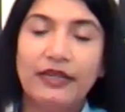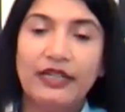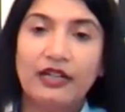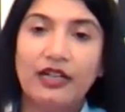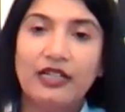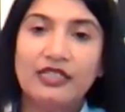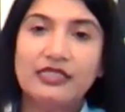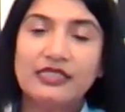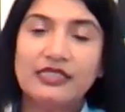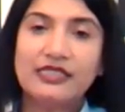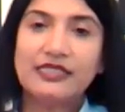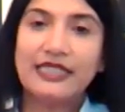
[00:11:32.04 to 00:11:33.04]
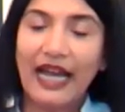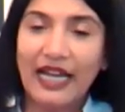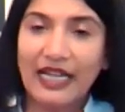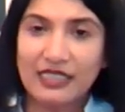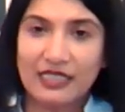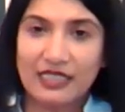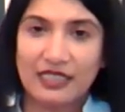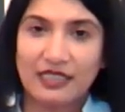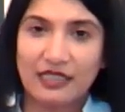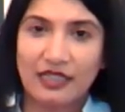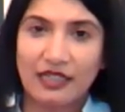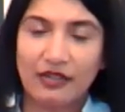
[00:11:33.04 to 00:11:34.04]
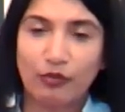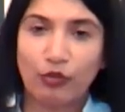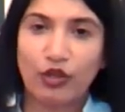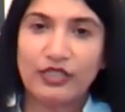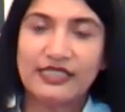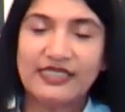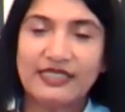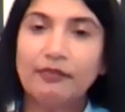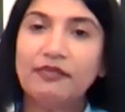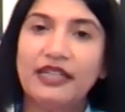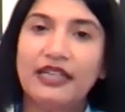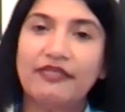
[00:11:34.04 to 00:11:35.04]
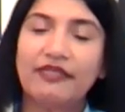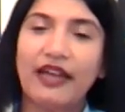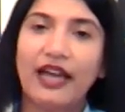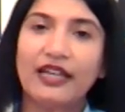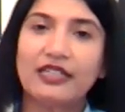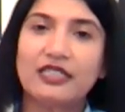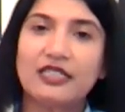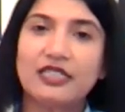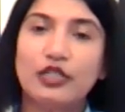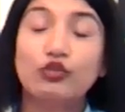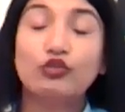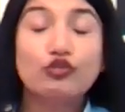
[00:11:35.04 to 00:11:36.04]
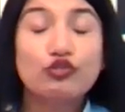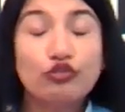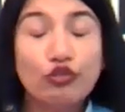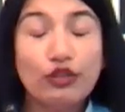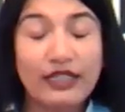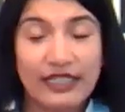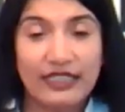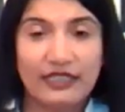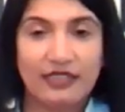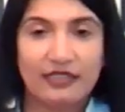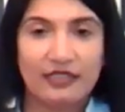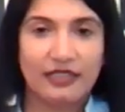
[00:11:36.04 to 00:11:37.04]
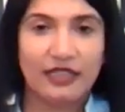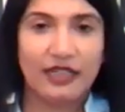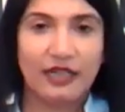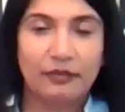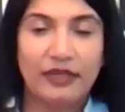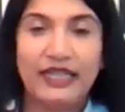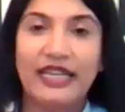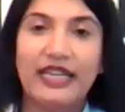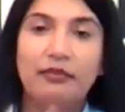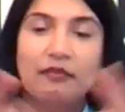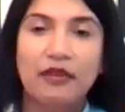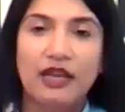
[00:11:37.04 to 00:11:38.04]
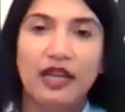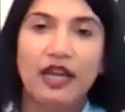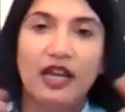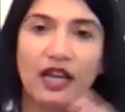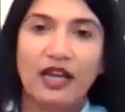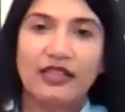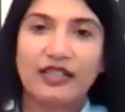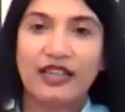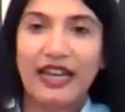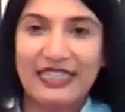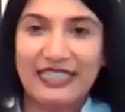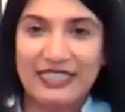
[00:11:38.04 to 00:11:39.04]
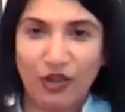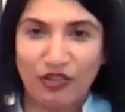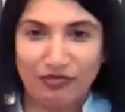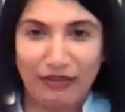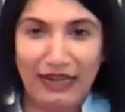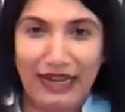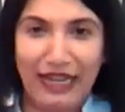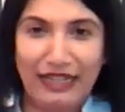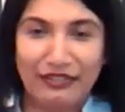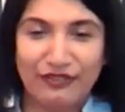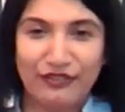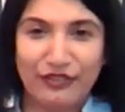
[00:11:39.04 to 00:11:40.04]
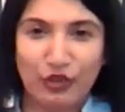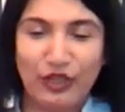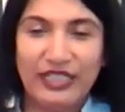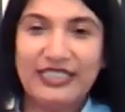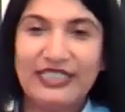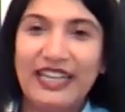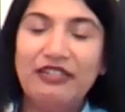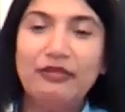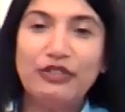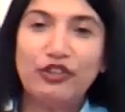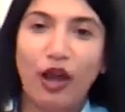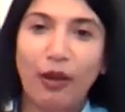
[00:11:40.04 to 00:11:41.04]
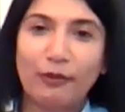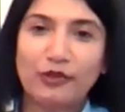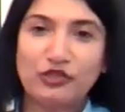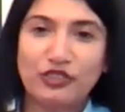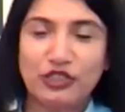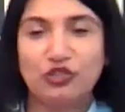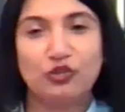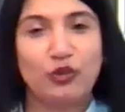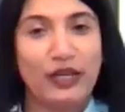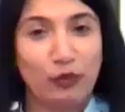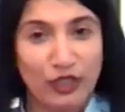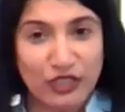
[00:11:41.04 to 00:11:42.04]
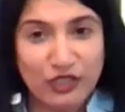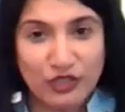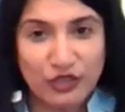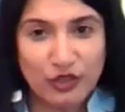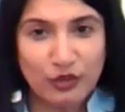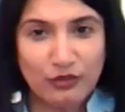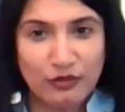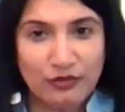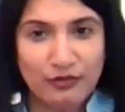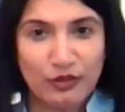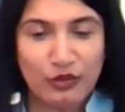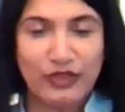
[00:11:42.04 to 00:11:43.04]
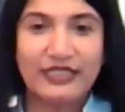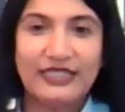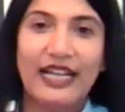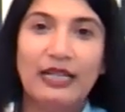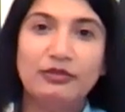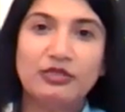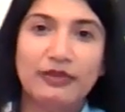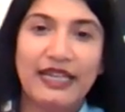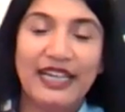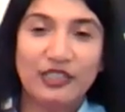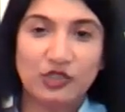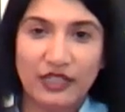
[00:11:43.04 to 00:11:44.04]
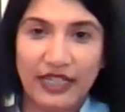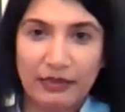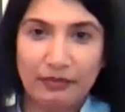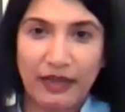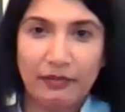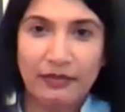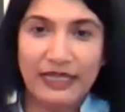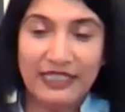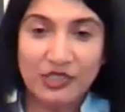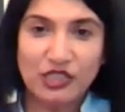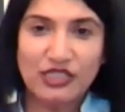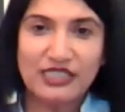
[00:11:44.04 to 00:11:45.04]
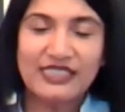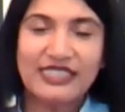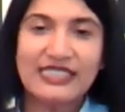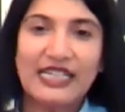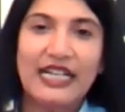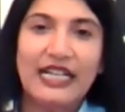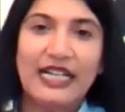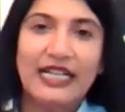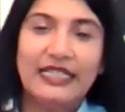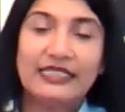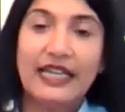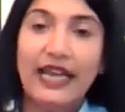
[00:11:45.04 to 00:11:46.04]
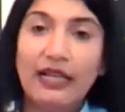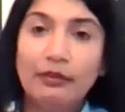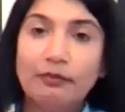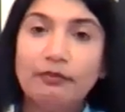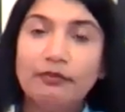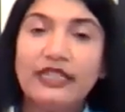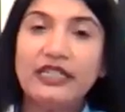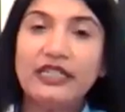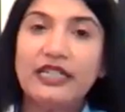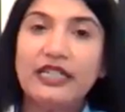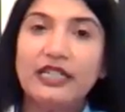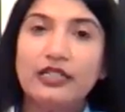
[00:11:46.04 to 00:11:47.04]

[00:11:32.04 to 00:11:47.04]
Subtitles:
because that was something that truly became the light of my life. It gave me the opportunity to do what I wanted to do. It helped me educate my patients. It helped me,